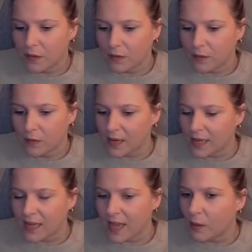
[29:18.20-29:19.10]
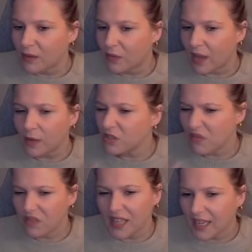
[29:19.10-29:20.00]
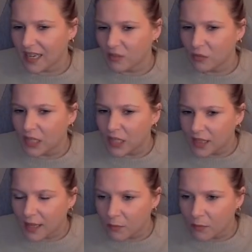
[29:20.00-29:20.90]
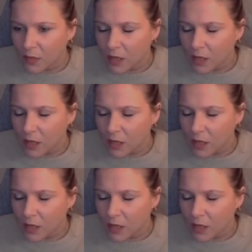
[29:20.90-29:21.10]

right now, I also feel like I don't need them.